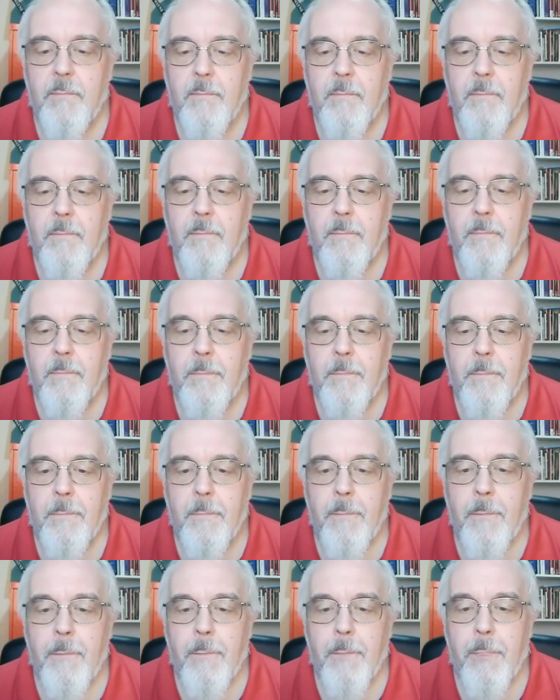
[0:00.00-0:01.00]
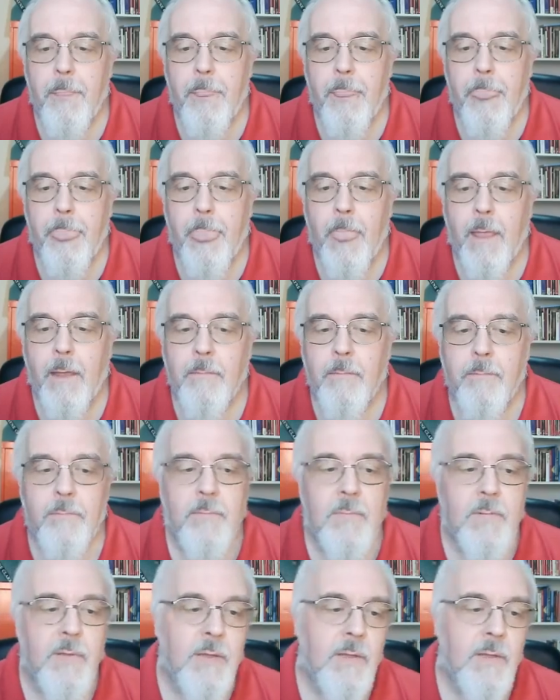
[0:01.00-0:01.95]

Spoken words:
No one is speaking in this clip.